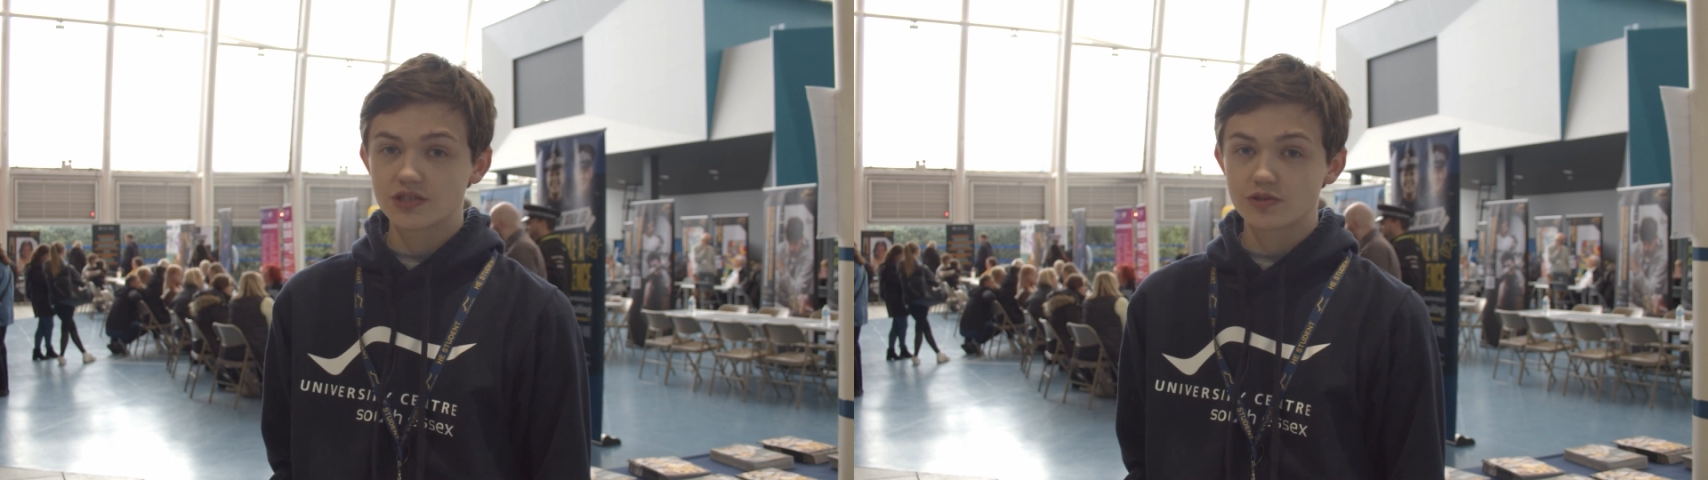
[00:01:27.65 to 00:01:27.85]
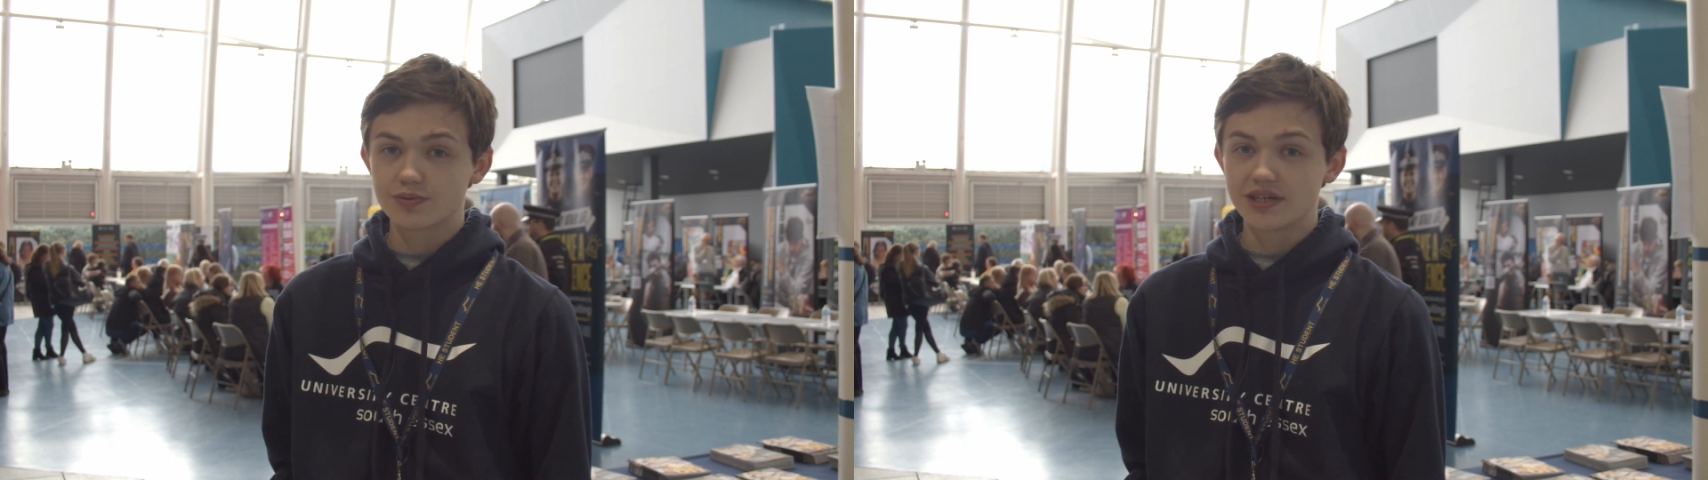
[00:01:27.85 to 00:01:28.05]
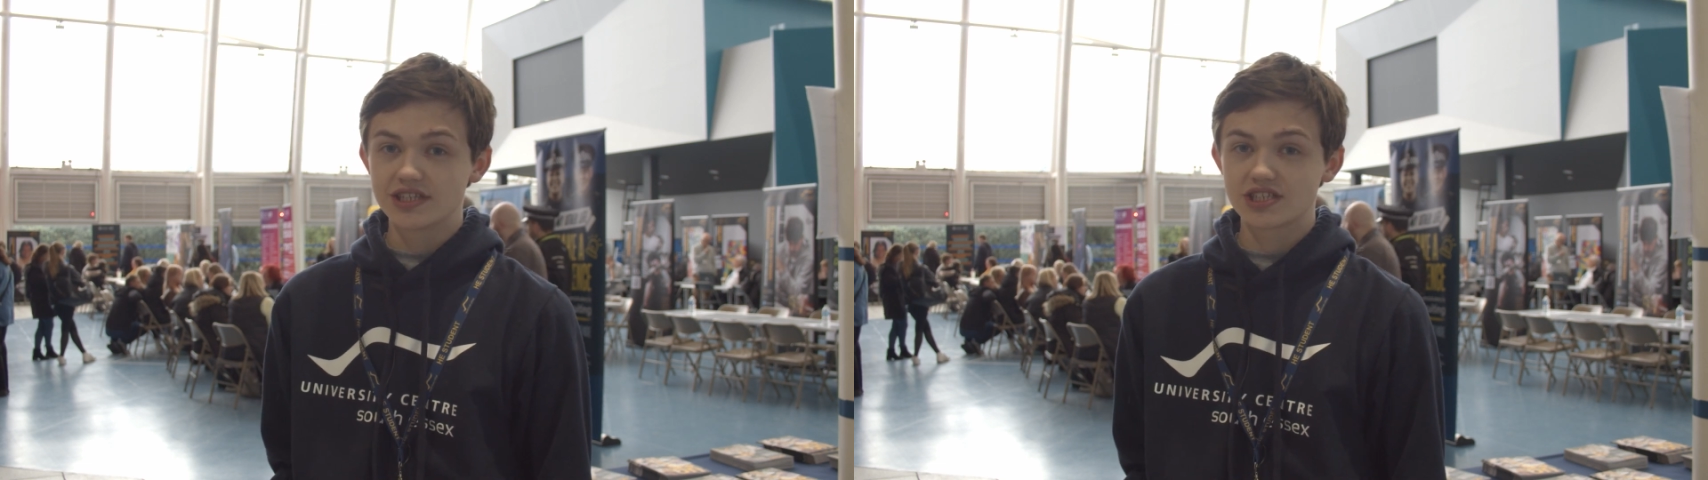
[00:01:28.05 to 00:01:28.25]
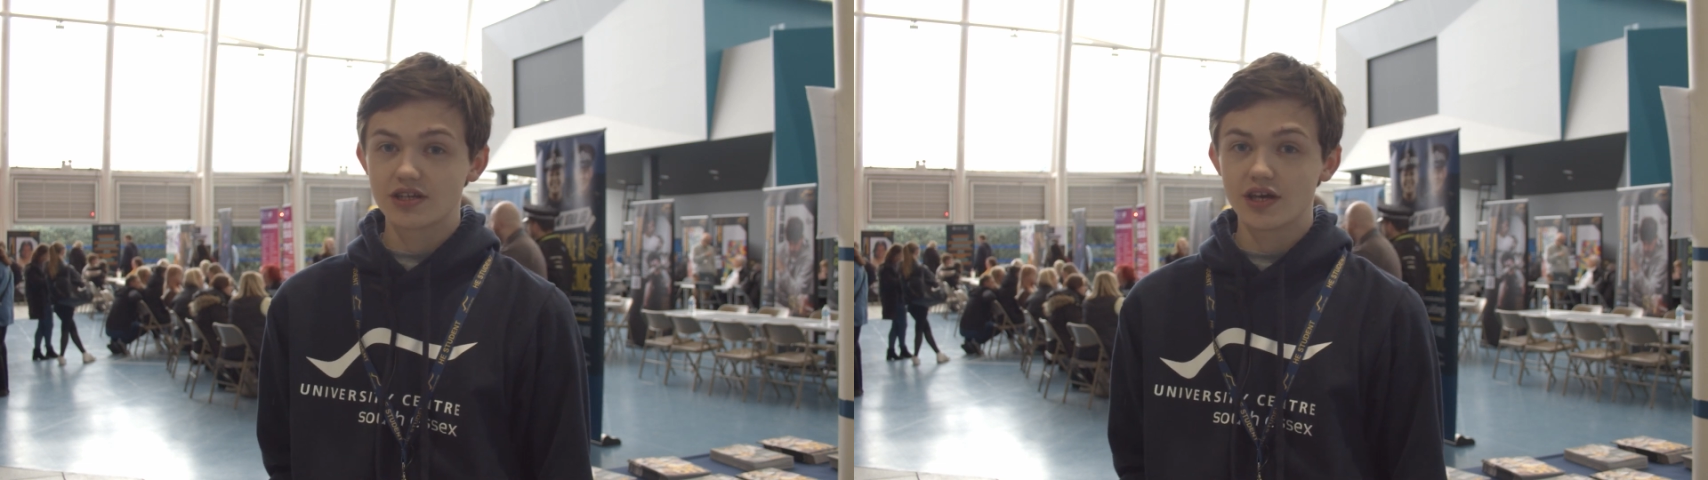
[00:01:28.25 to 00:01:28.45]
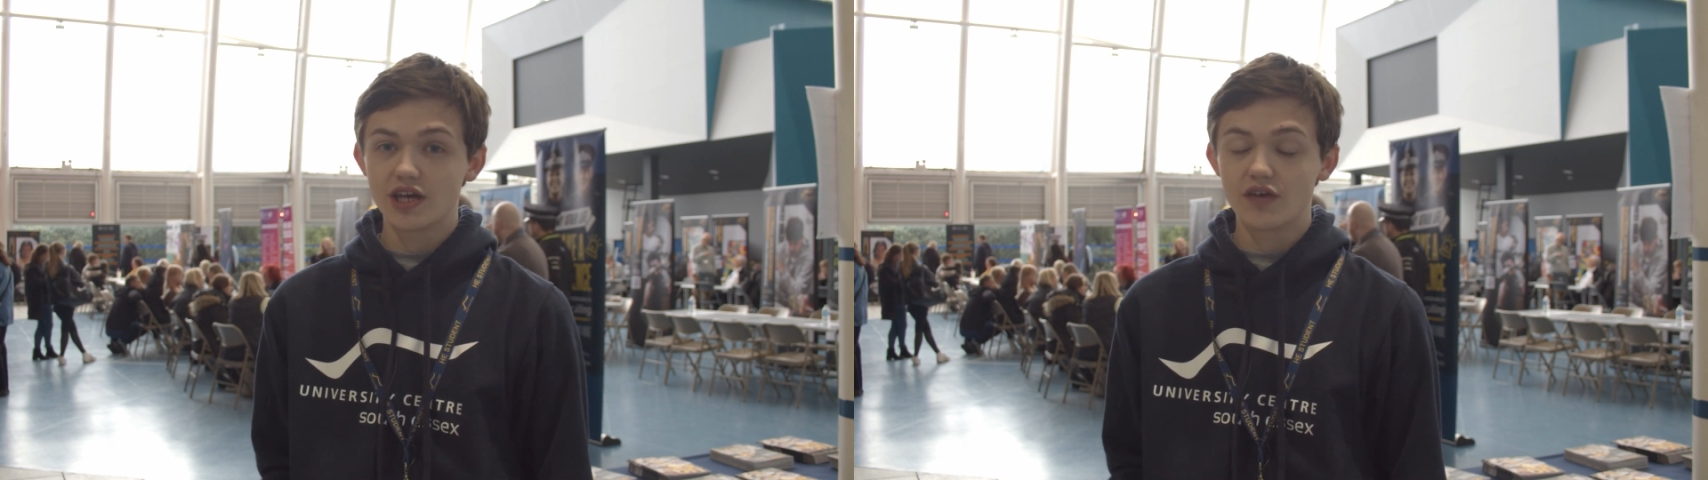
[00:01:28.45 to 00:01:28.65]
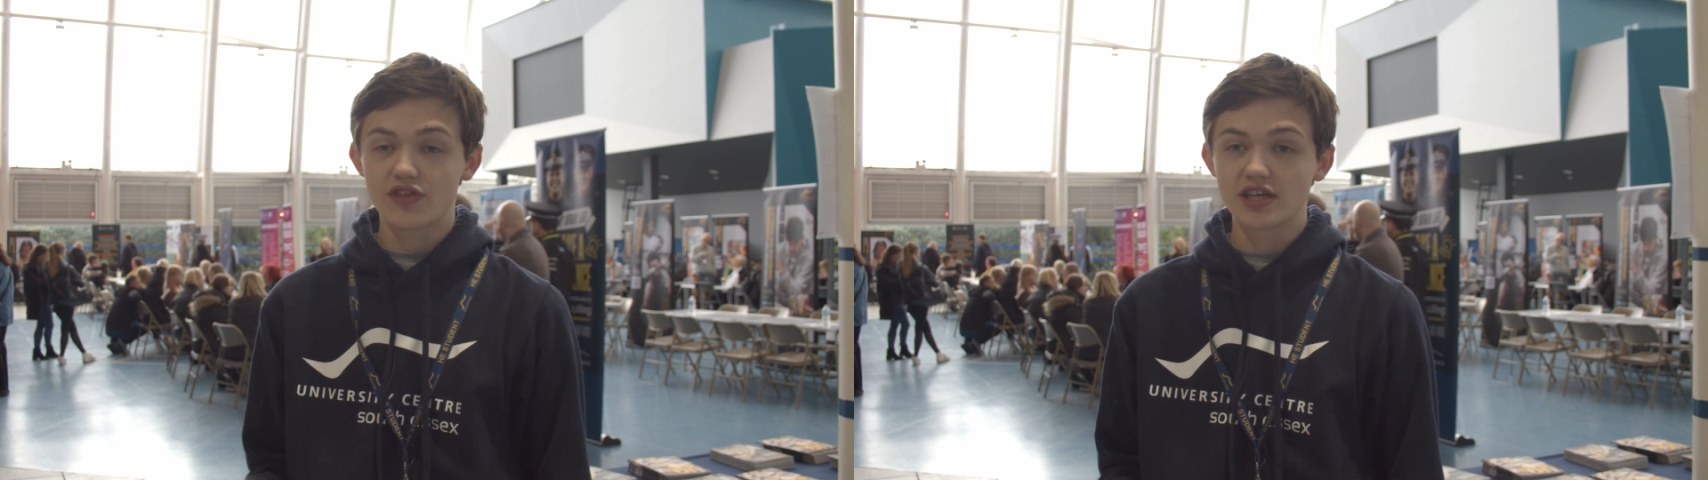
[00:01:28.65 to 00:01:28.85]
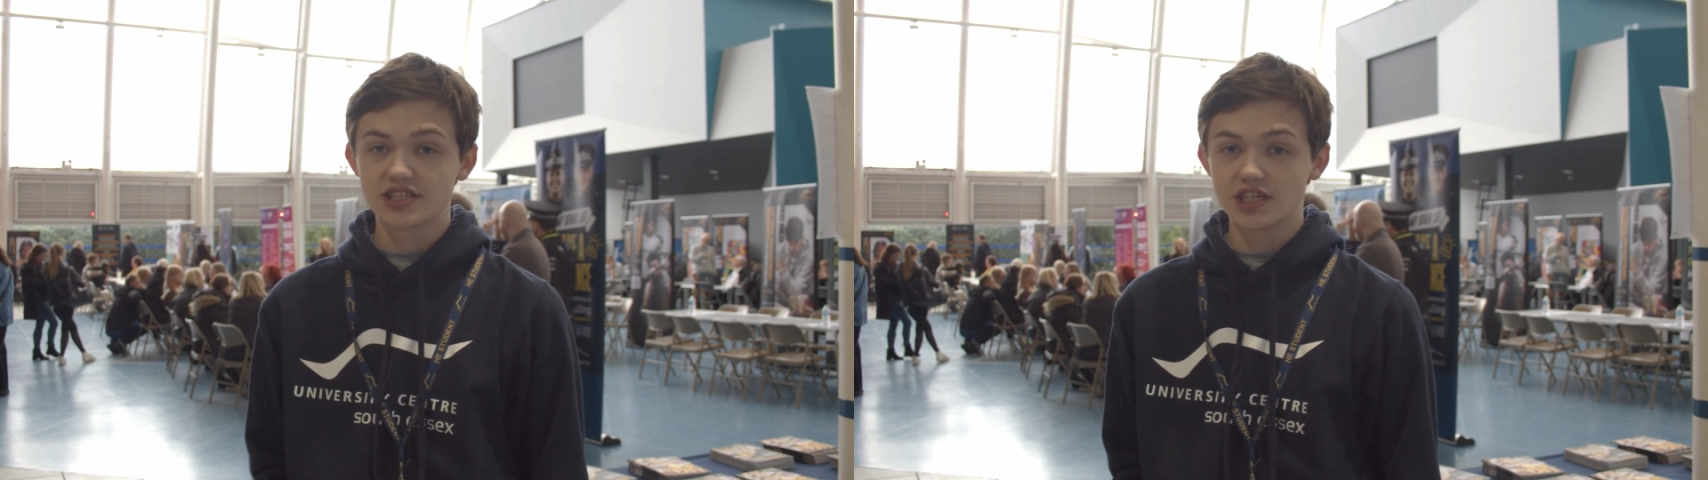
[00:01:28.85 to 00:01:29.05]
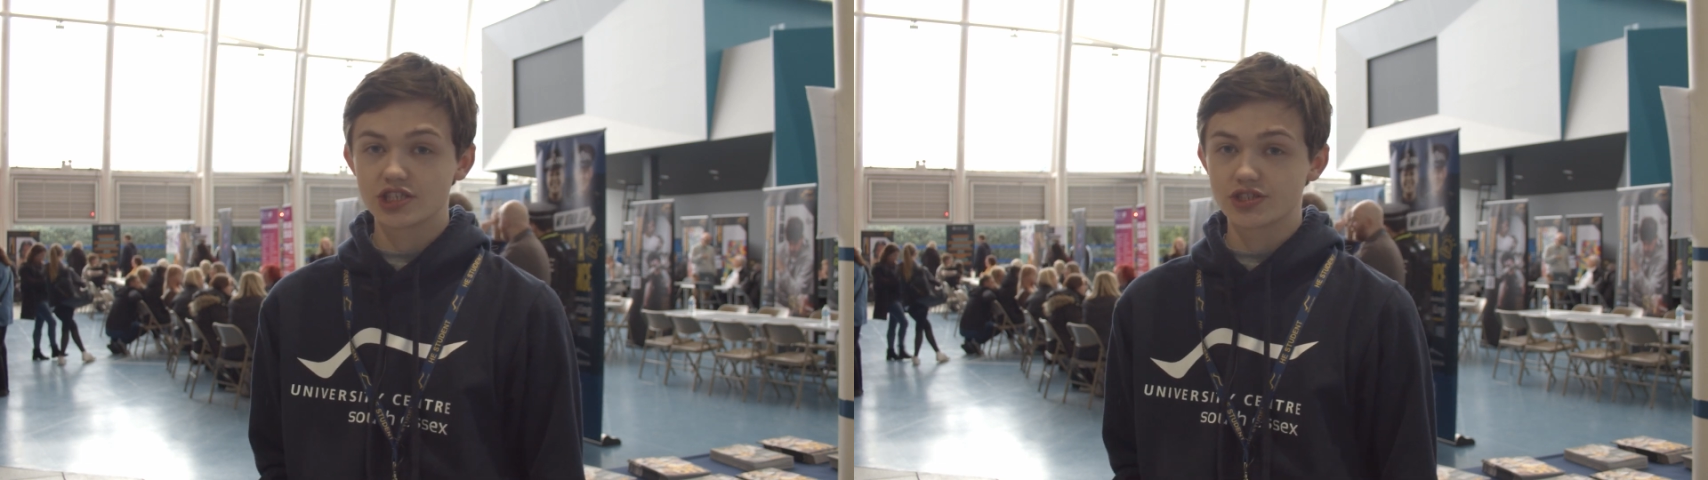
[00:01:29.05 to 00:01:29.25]
which means if there's
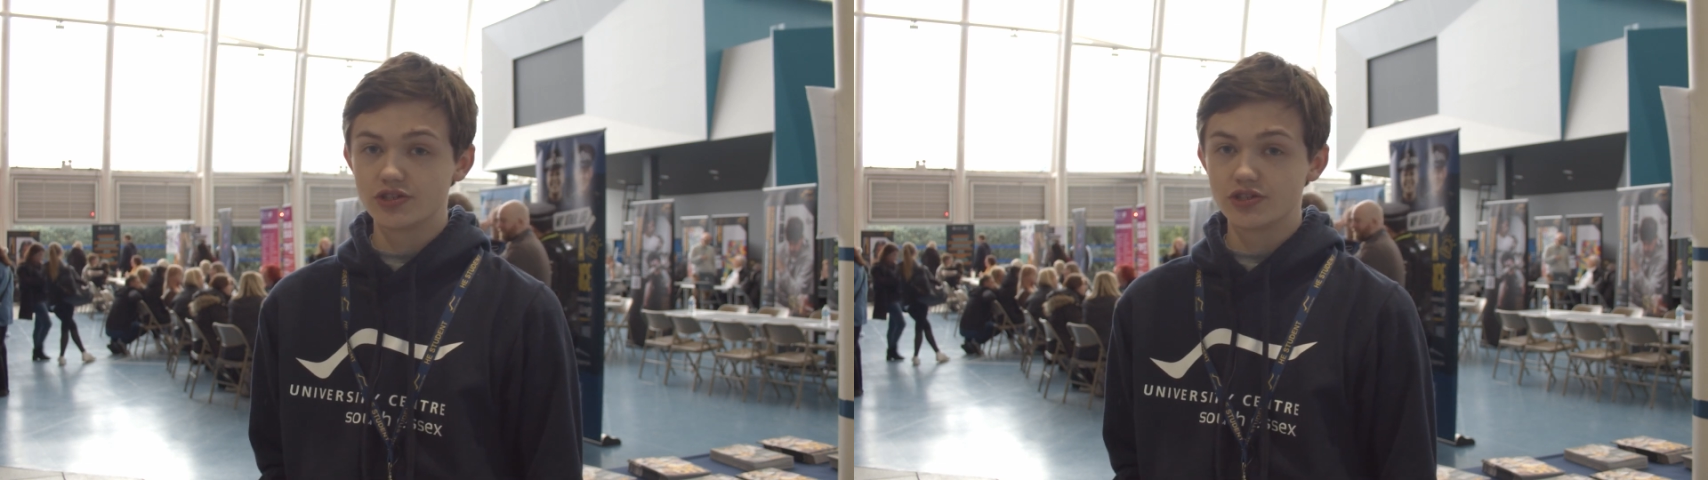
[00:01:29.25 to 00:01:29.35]
an issue